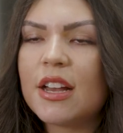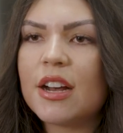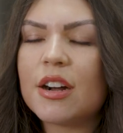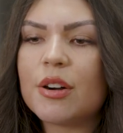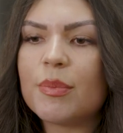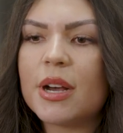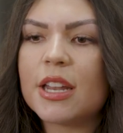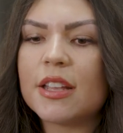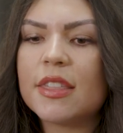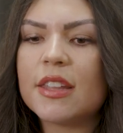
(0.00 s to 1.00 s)

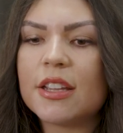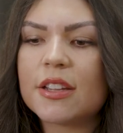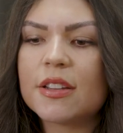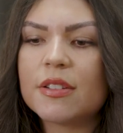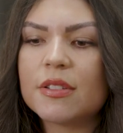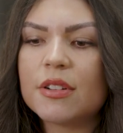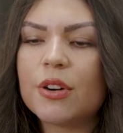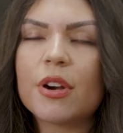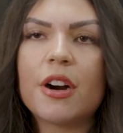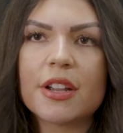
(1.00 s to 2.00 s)
And I think
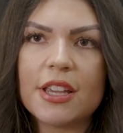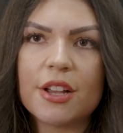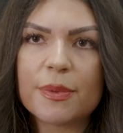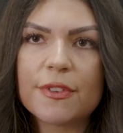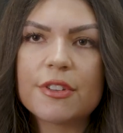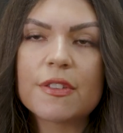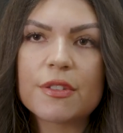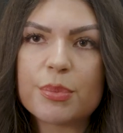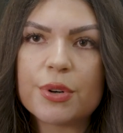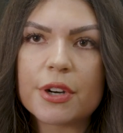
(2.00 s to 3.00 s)
Okaki helps to
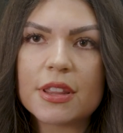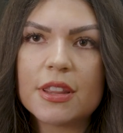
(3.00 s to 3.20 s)
support